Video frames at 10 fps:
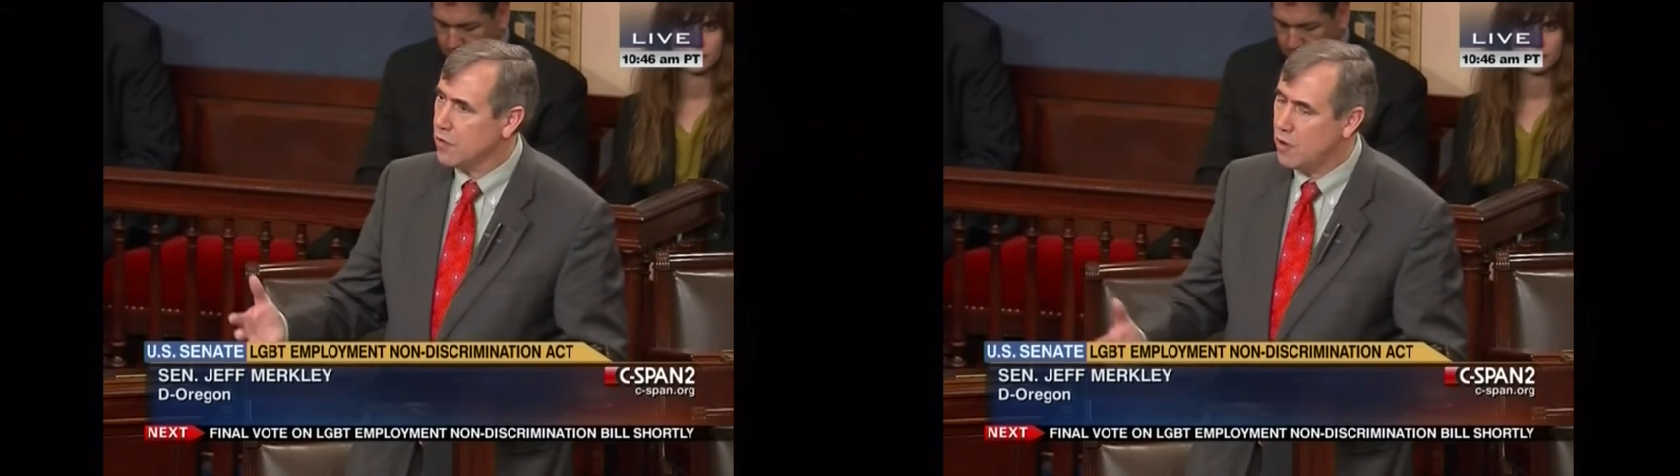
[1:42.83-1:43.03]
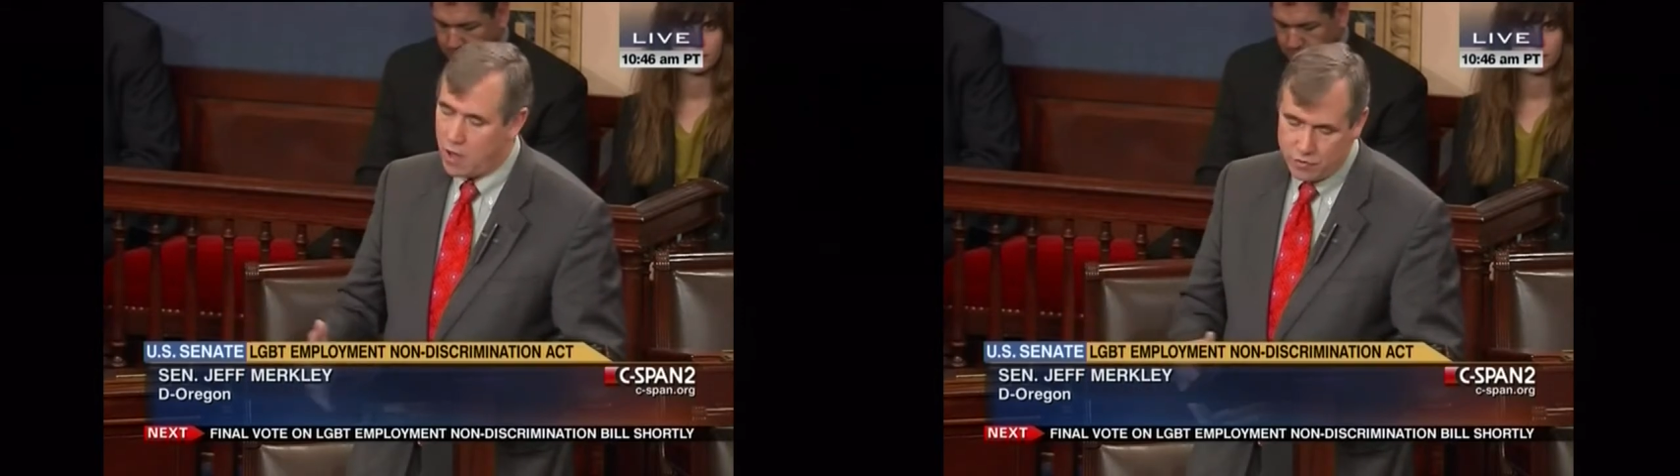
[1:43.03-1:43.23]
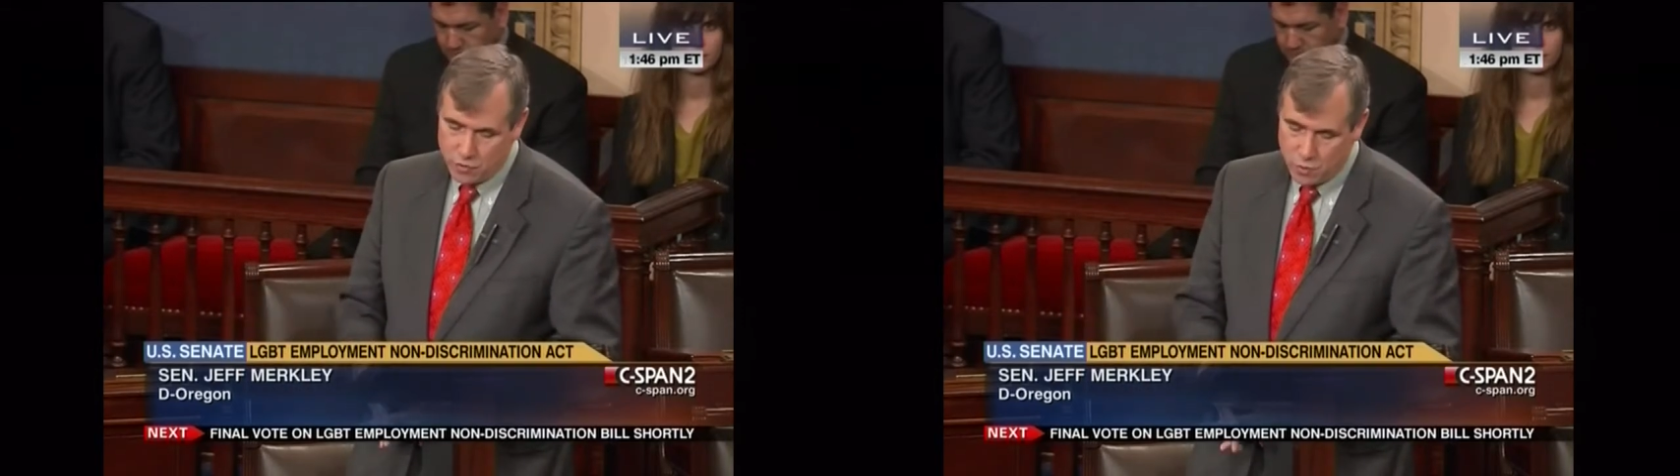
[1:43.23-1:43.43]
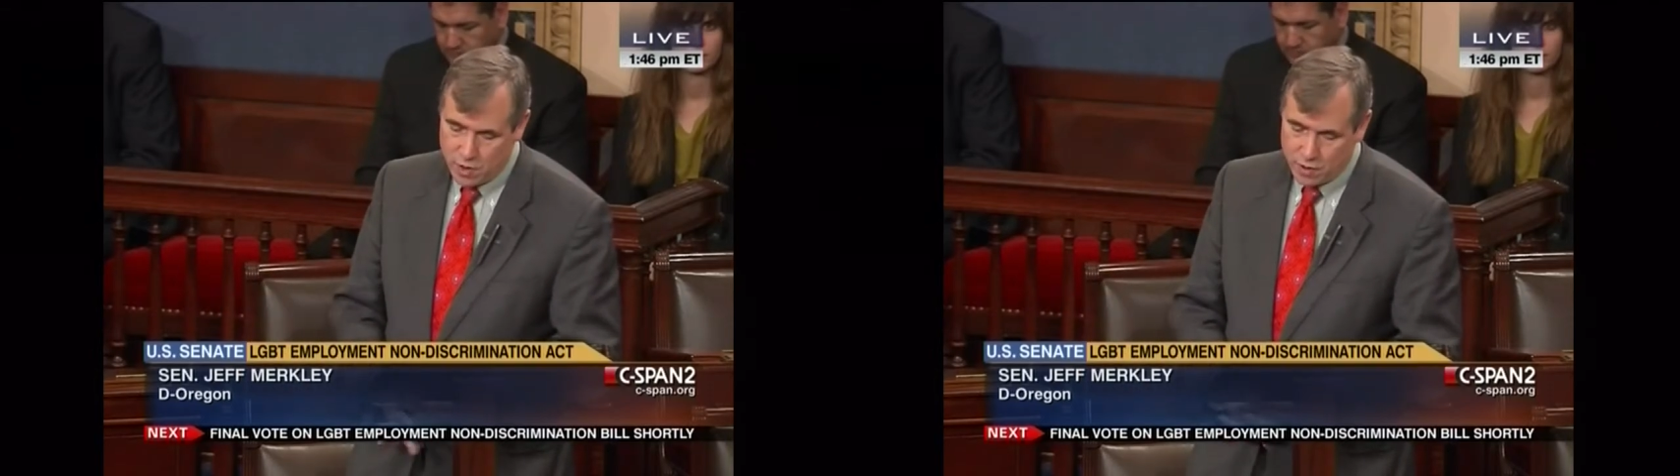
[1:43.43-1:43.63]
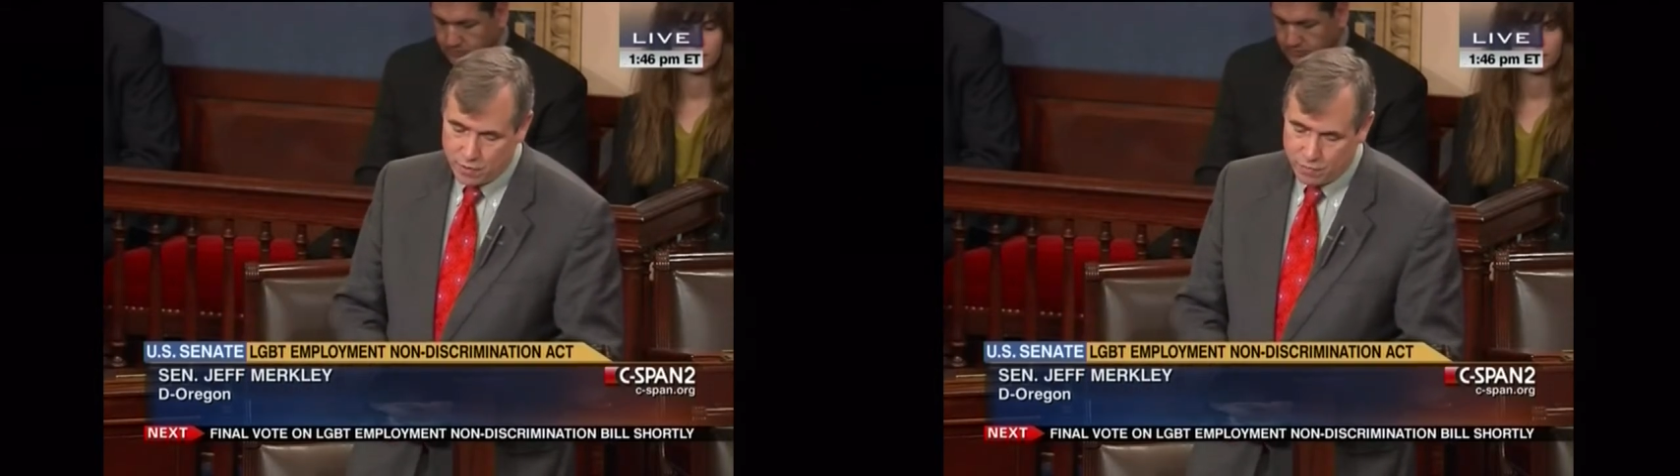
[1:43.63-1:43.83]
along the
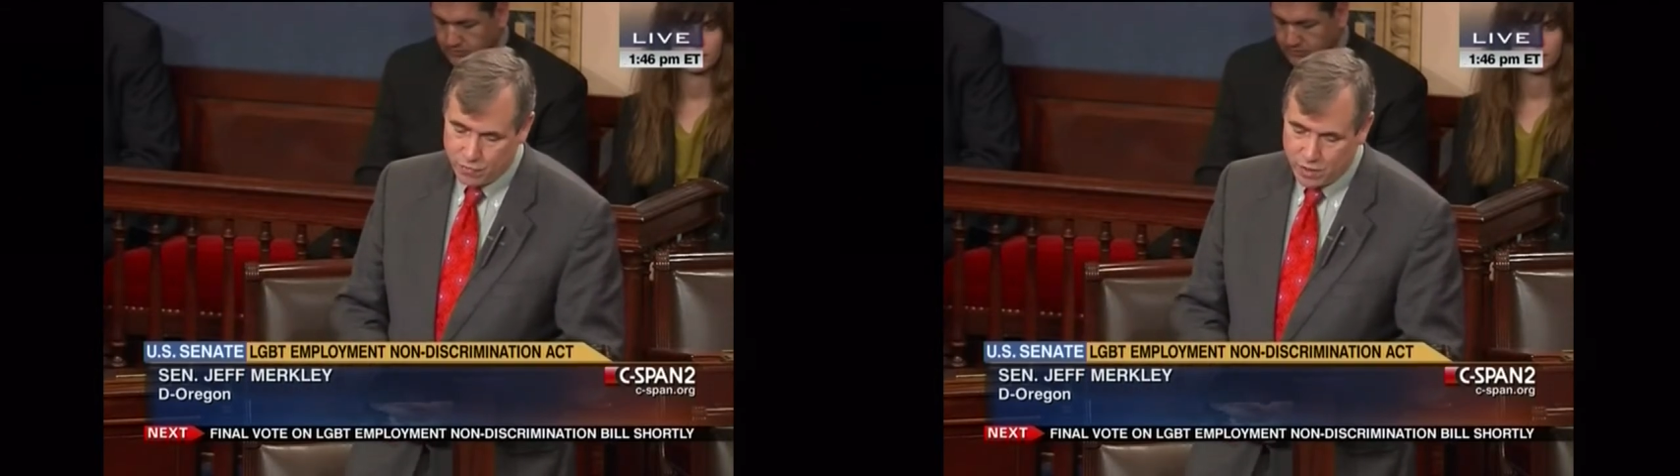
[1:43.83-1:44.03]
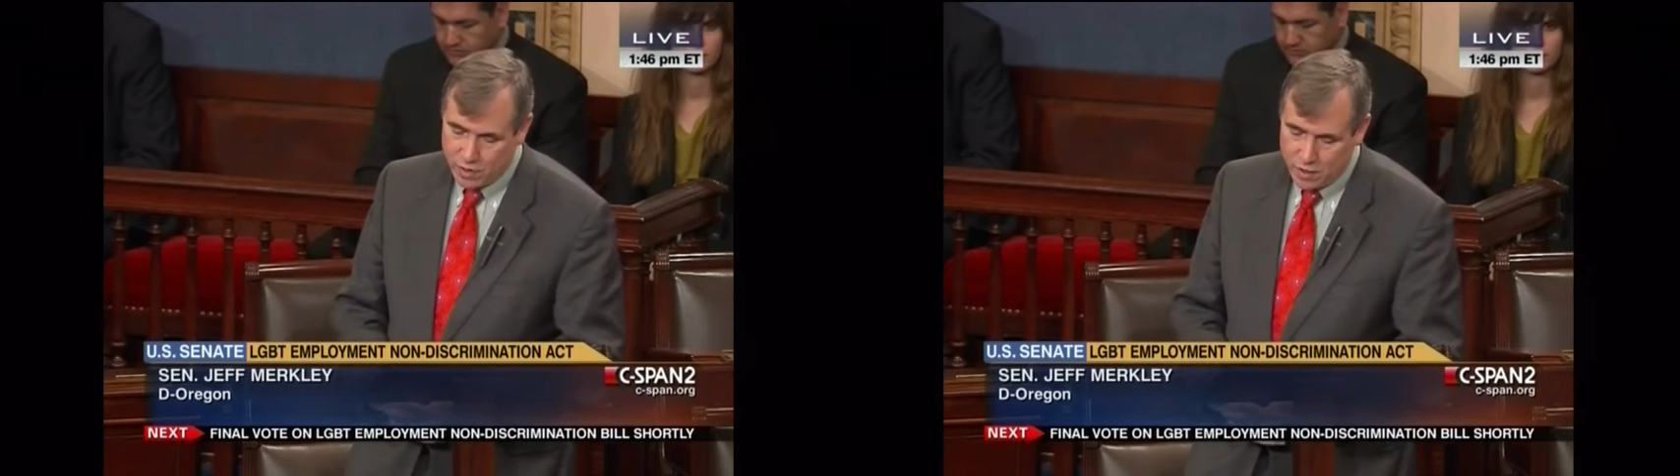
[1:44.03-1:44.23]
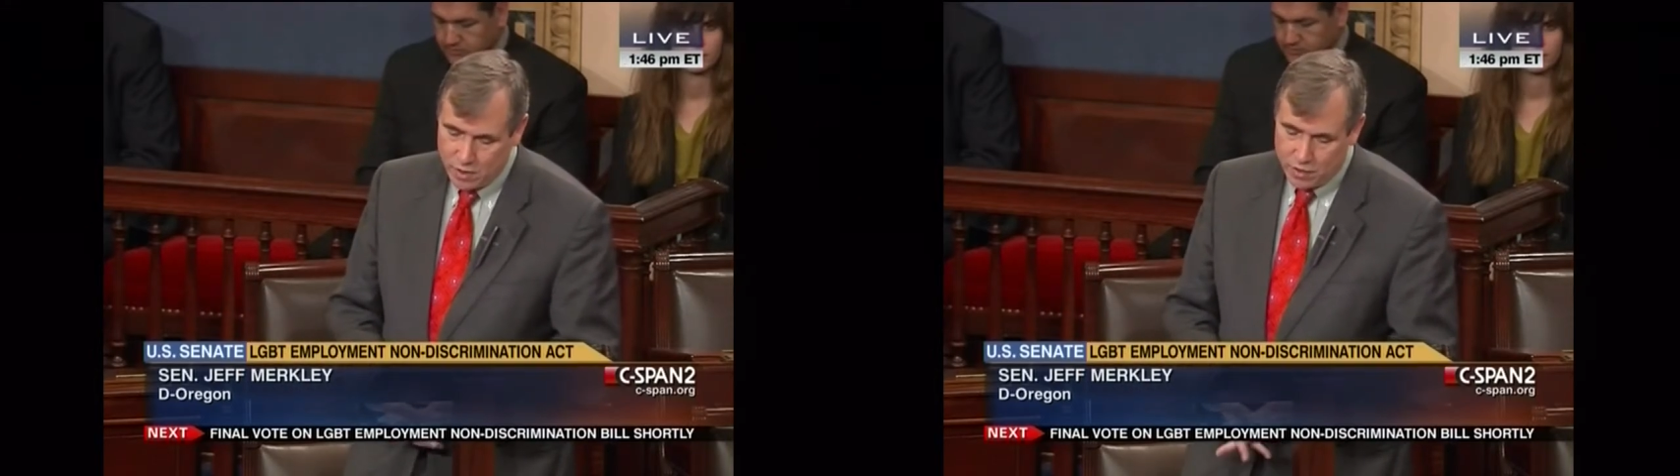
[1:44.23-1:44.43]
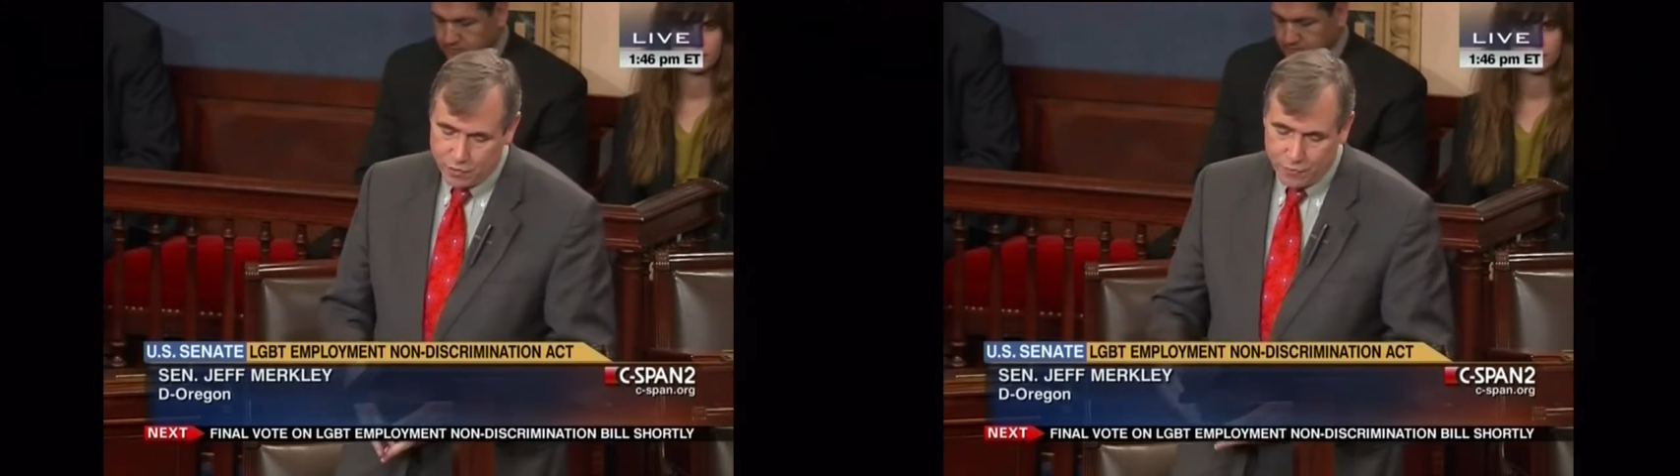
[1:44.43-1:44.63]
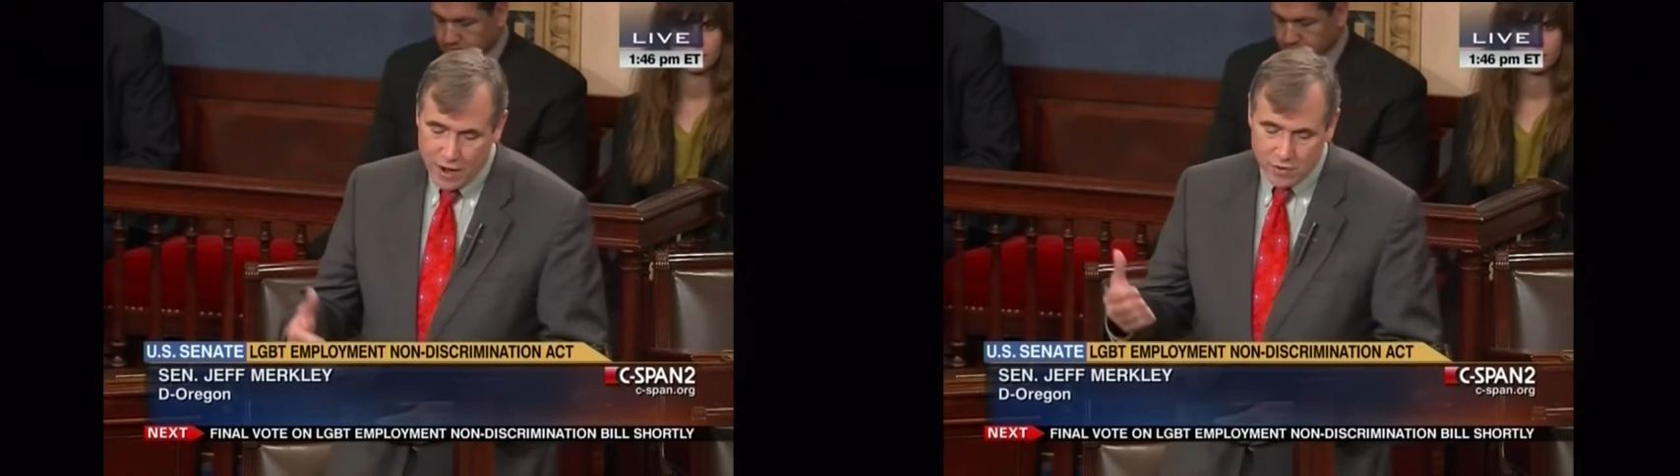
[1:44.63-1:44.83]
way.
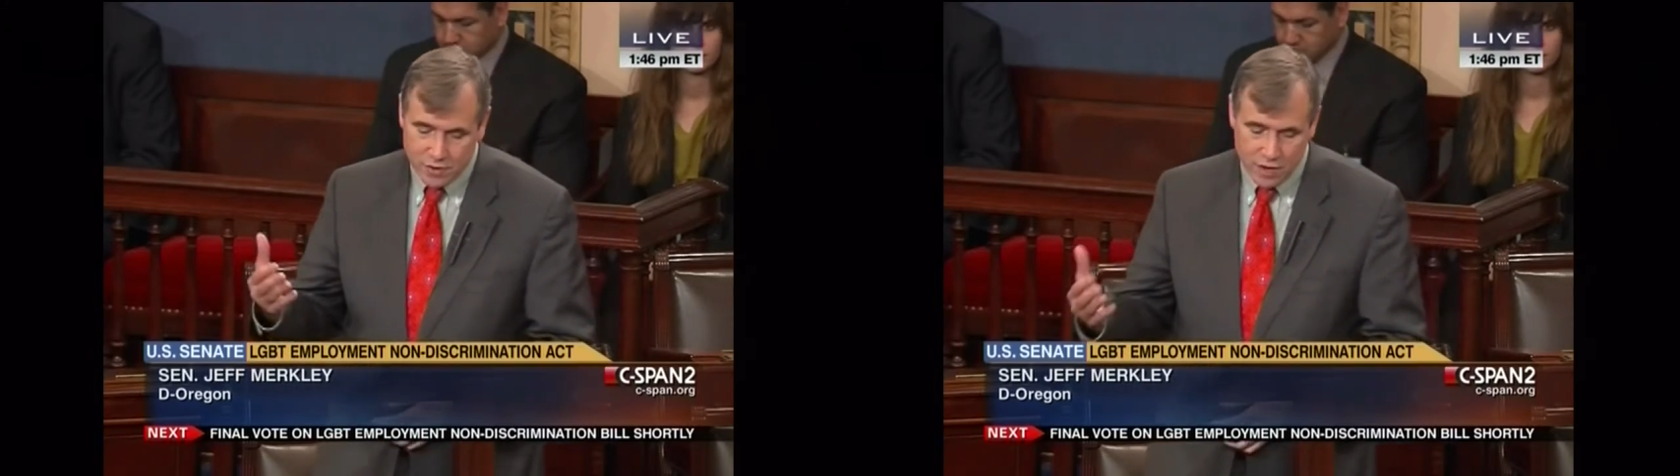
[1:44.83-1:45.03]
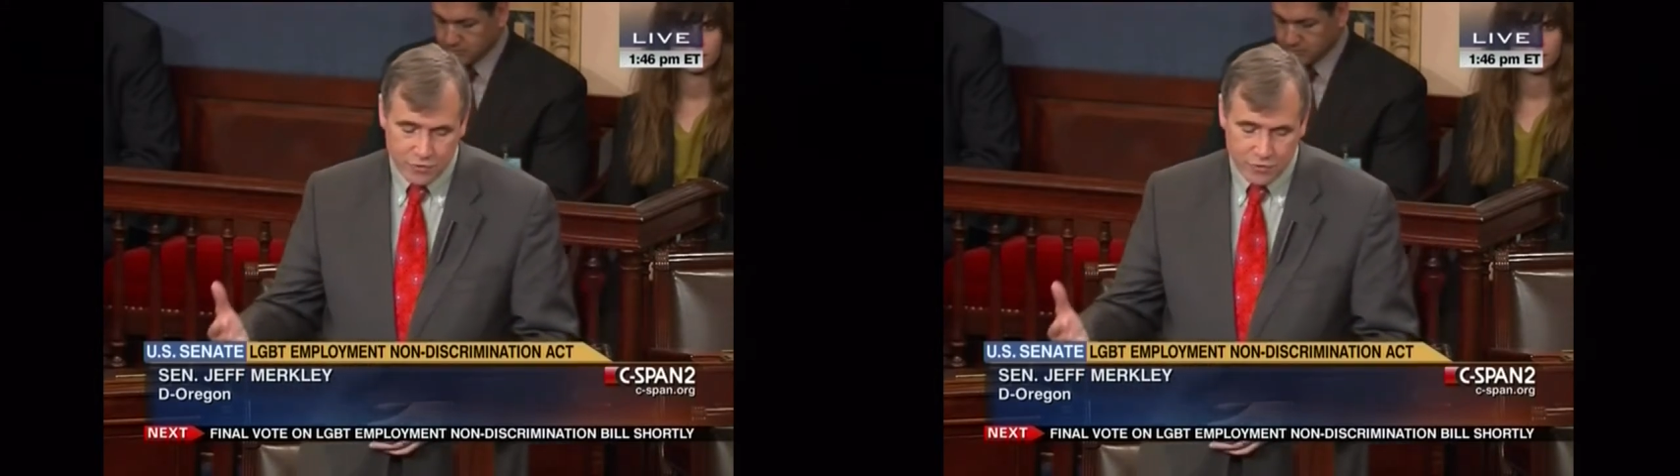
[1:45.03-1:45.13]
The fight to end